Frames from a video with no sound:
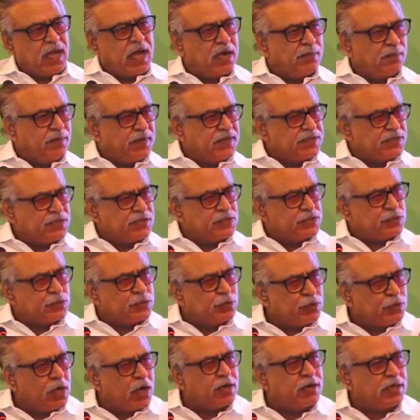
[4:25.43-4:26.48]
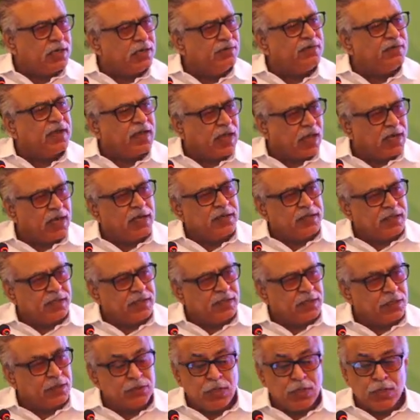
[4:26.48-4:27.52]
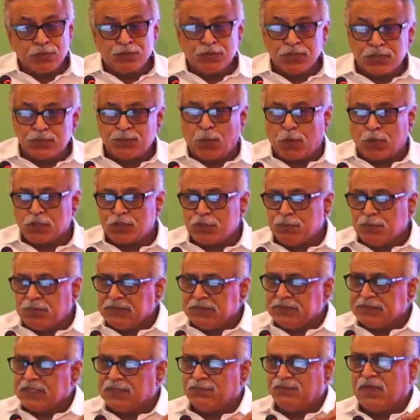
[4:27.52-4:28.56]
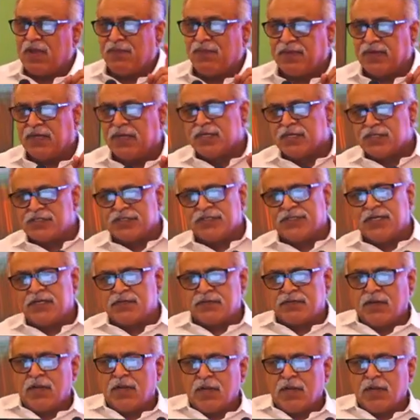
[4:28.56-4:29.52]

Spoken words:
our patients do not live a calendar year. So it's possible that we have an incident